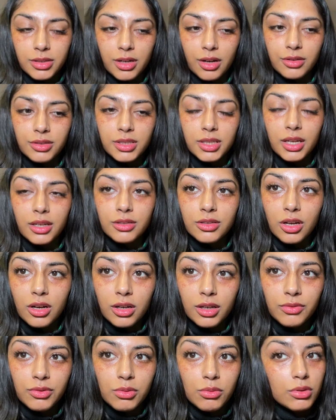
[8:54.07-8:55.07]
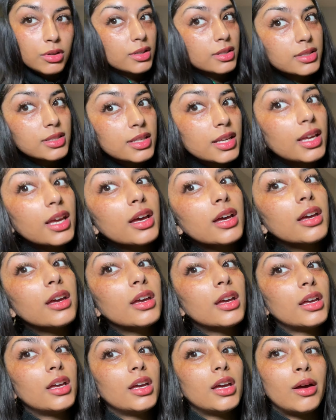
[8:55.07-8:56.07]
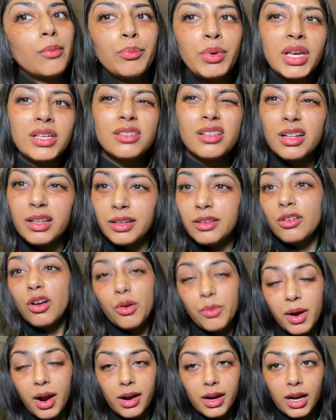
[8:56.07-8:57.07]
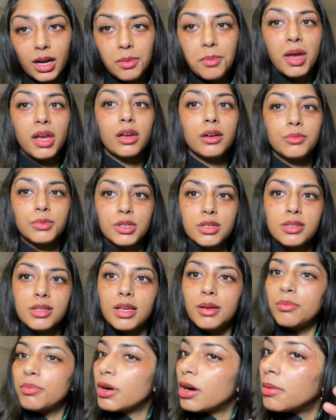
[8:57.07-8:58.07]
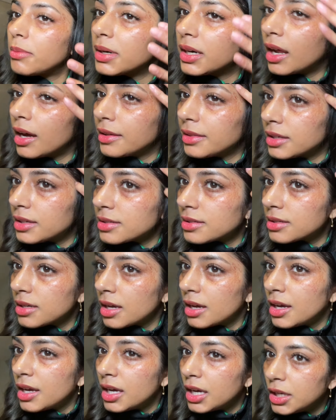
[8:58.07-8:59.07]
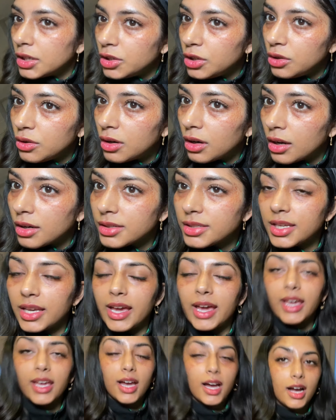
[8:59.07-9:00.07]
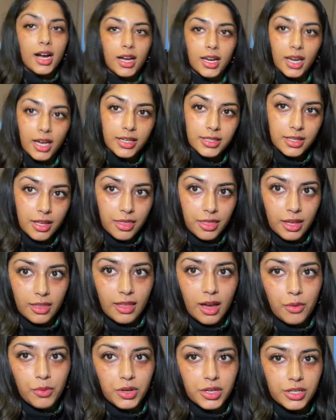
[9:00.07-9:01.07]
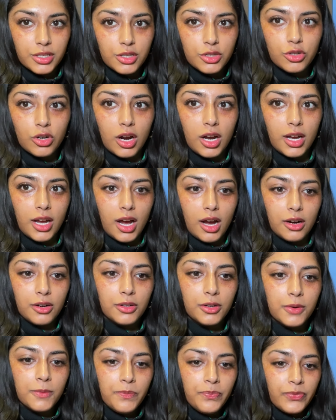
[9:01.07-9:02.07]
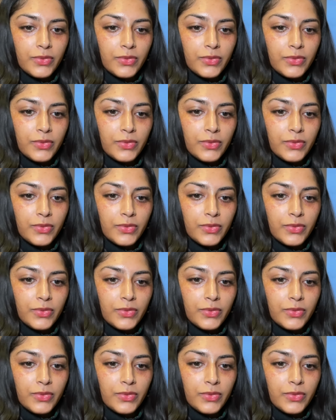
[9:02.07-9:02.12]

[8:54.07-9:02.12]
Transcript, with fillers: it on TikTok if you want to see it. I'm basically not wearing any makeup, just lip balm and like this new Glossier highlighter thing that I wanted to try out.